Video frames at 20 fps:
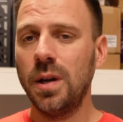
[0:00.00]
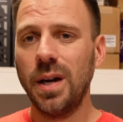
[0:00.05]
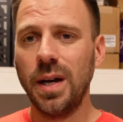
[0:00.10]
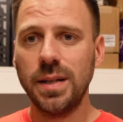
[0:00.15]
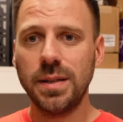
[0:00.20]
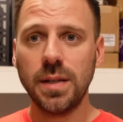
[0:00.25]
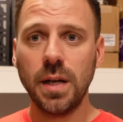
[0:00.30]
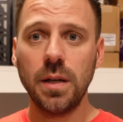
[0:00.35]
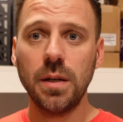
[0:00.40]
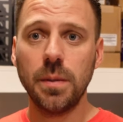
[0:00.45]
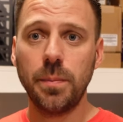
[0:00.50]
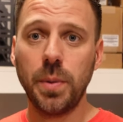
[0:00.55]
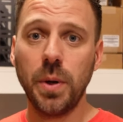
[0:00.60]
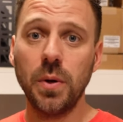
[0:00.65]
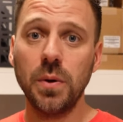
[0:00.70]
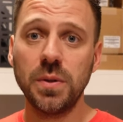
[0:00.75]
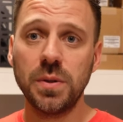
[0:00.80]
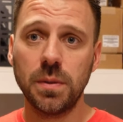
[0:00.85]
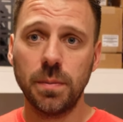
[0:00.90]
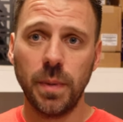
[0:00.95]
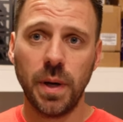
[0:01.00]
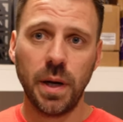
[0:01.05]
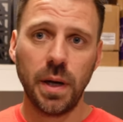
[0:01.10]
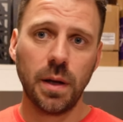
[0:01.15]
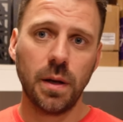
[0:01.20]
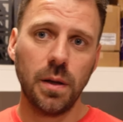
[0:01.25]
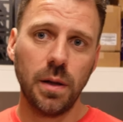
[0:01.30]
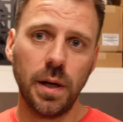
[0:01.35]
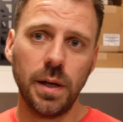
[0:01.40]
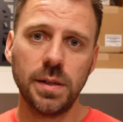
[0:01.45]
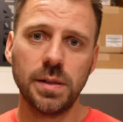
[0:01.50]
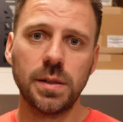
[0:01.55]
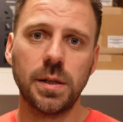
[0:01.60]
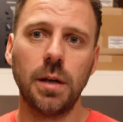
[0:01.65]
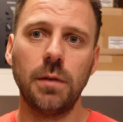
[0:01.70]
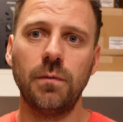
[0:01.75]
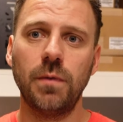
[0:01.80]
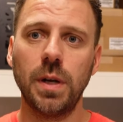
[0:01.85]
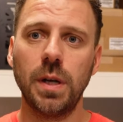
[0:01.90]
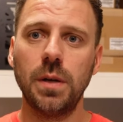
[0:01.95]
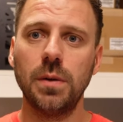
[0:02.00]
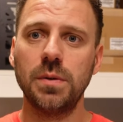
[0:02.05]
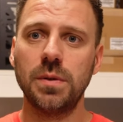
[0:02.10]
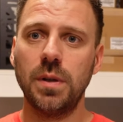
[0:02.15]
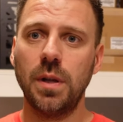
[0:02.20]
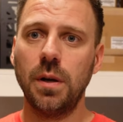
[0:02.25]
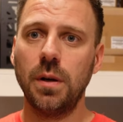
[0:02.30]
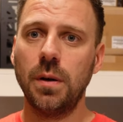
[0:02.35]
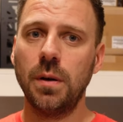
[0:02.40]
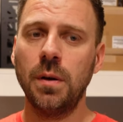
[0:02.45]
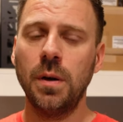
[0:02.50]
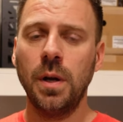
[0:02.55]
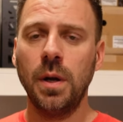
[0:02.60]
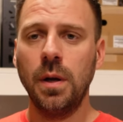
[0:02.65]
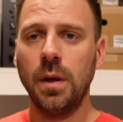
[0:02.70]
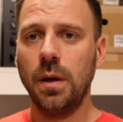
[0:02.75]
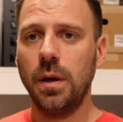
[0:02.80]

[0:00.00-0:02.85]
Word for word: I tend to post my Kaleidescape videos there.